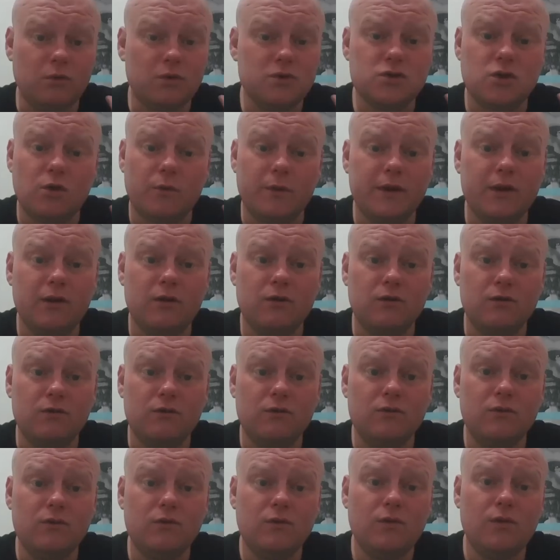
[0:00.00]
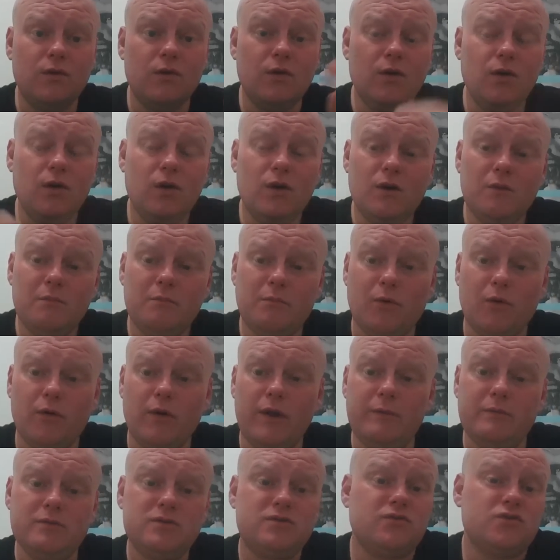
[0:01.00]
what's going on. But
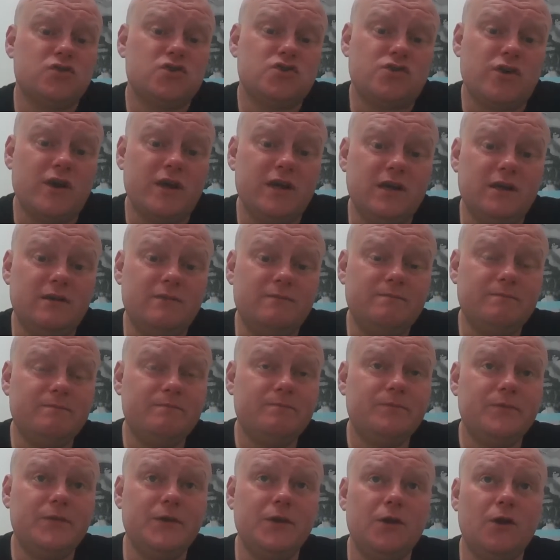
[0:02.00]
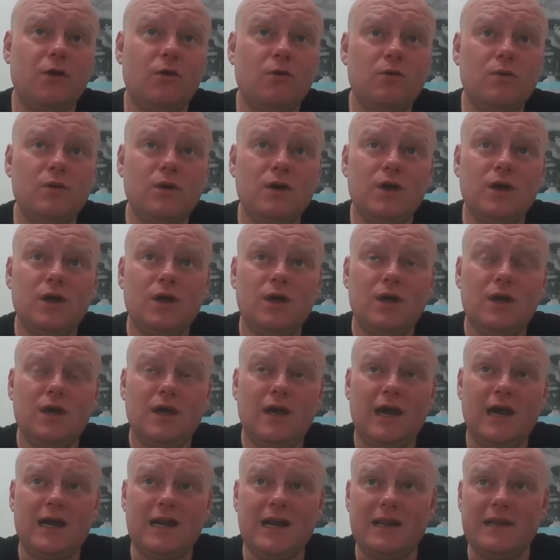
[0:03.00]
it was frustrating, you know.
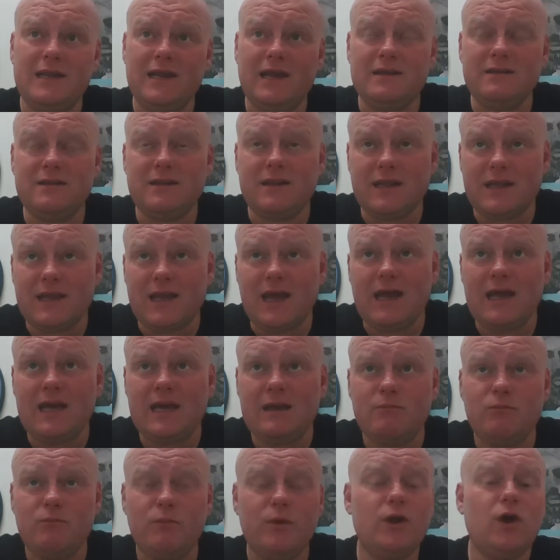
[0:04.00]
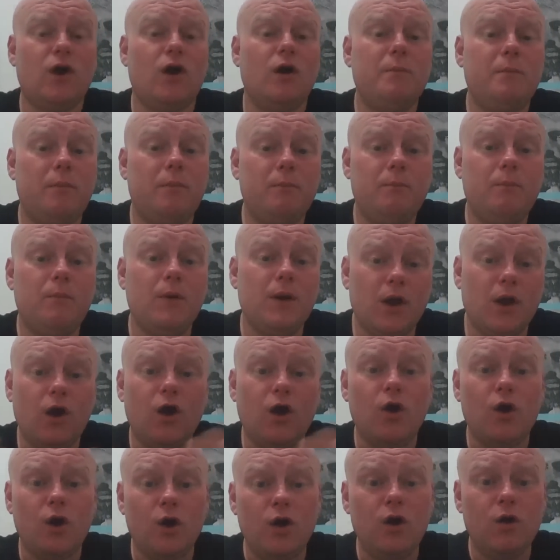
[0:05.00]
And at the end of the game, we got a
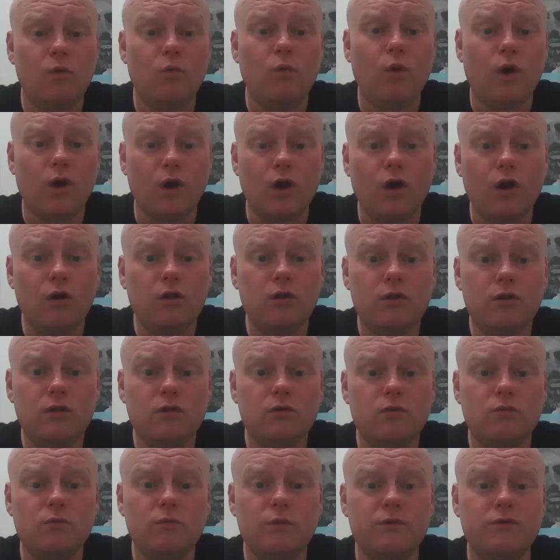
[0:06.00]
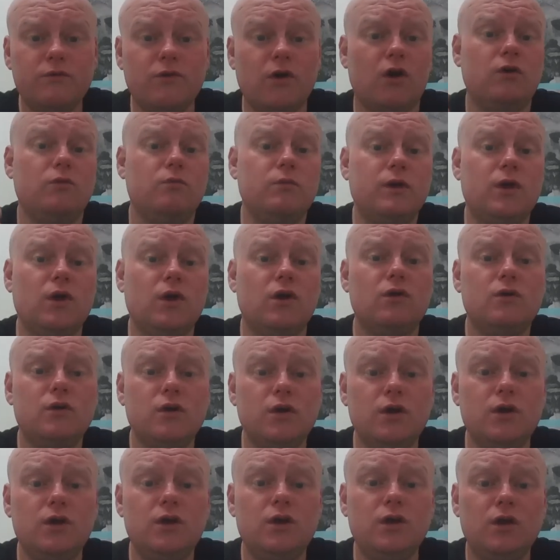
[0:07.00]
1-1. We've got
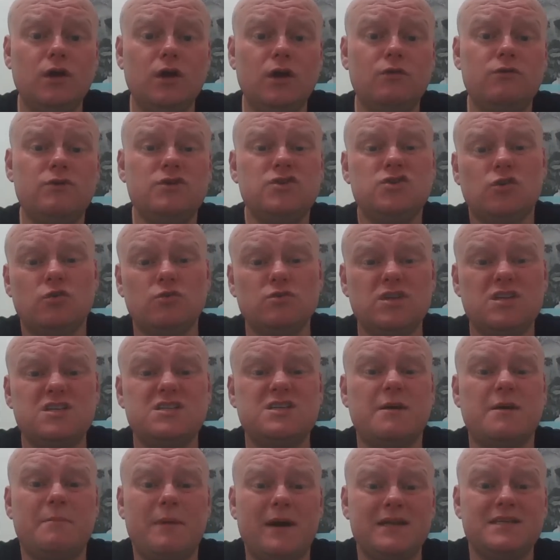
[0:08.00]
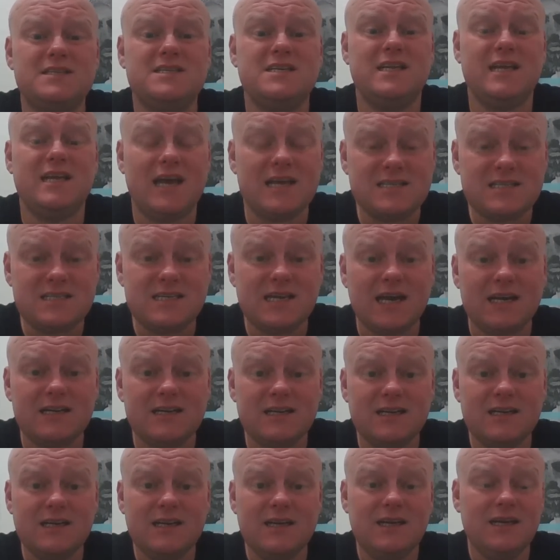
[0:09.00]
a result to take back to the Etihad.
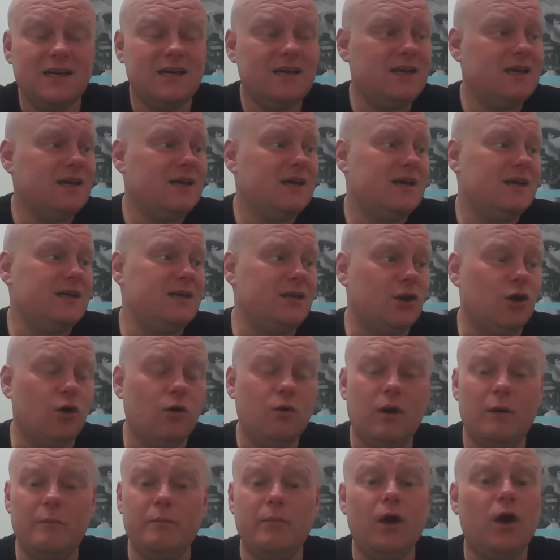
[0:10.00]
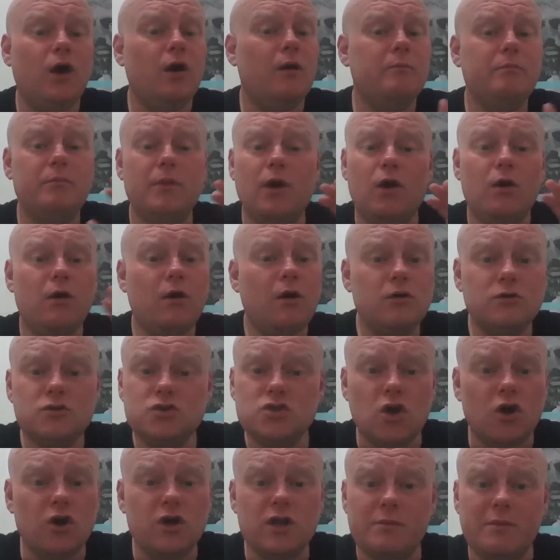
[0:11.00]
You know, I'm not
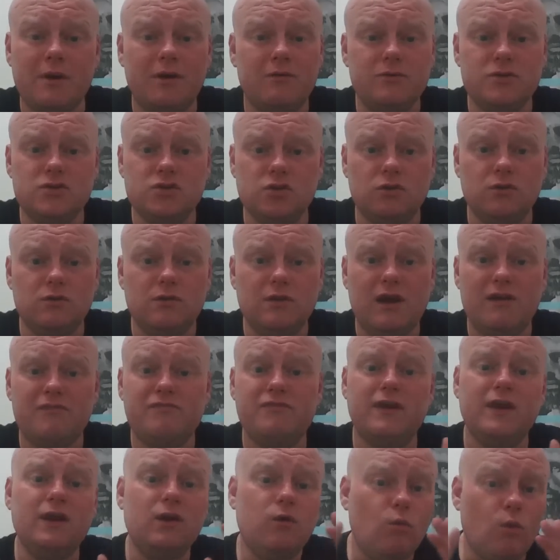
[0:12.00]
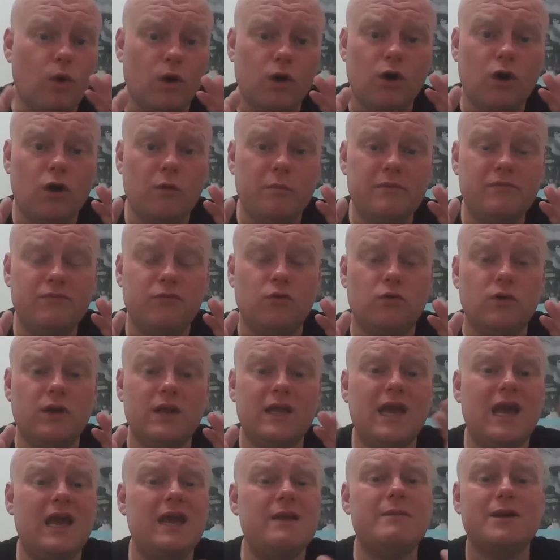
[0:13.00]
talking about result. I think 1-1 before the
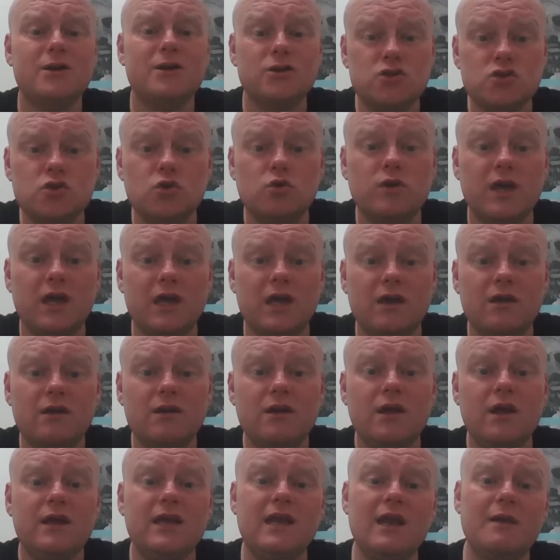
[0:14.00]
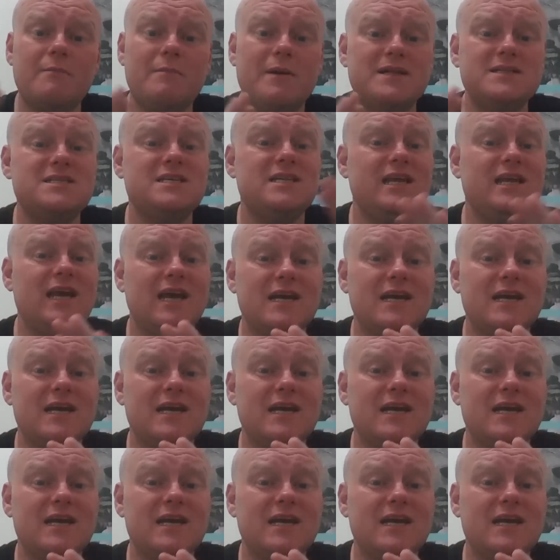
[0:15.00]
game, I'd have took it, get back to the